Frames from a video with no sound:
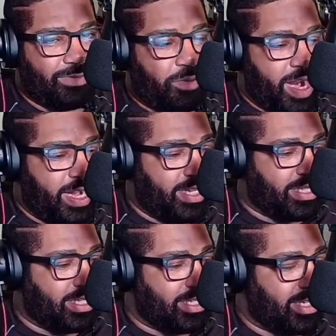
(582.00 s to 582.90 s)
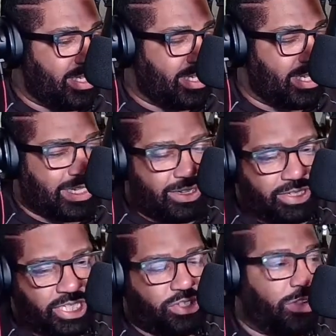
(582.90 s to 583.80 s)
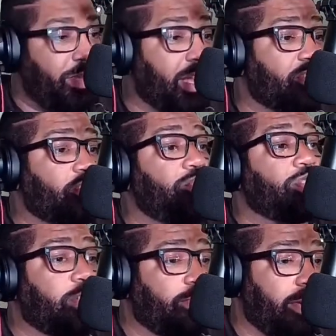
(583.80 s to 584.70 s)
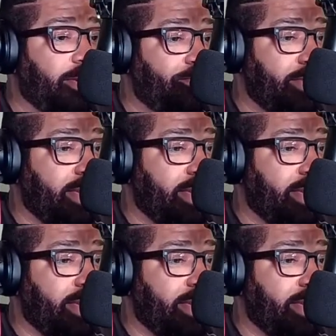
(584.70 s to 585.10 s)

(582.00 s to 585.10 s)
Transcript: Brandy's his sister. She's going to make excuses for him.